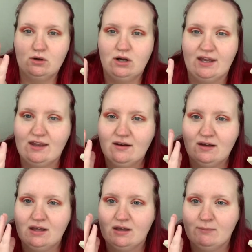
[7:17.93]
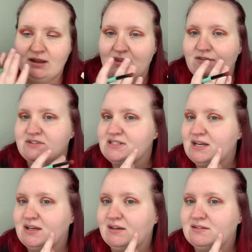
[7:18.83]
I cannot get my left
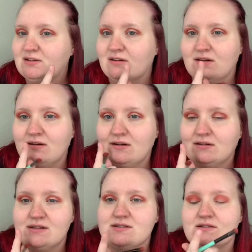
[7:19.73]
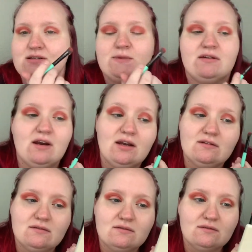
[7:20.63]
side to look nearly as good as my right.
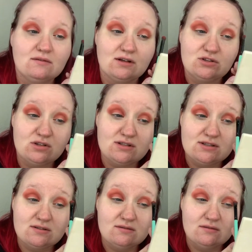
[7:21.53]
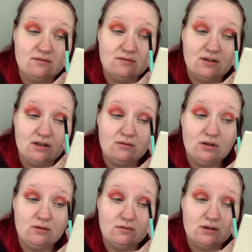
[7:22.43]
I don't
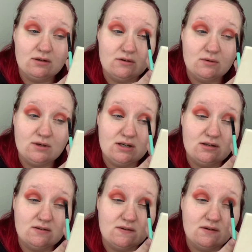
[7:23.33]
know. I don't know what it is.